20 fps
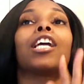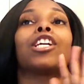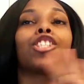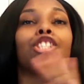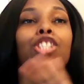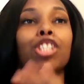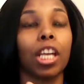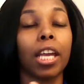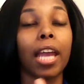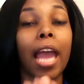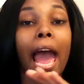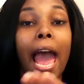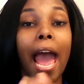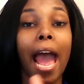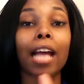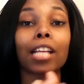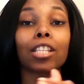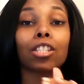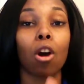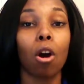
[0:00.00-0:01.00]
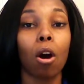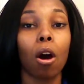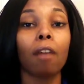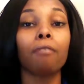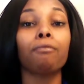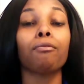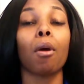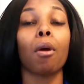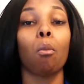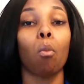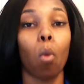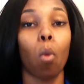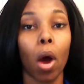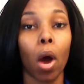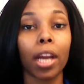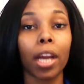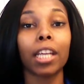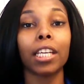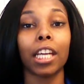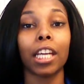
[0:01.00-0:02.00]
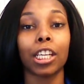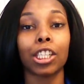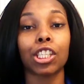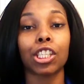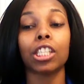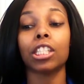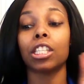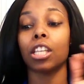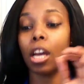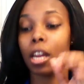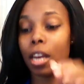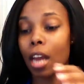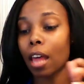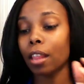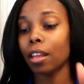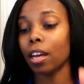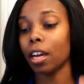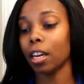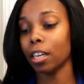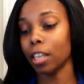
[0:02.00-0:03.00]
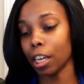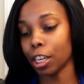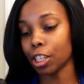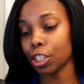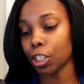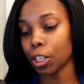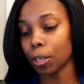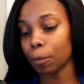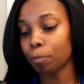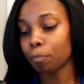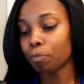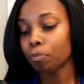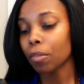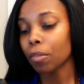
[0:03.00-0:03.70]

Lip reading: she has gone from one addiction to another addiction.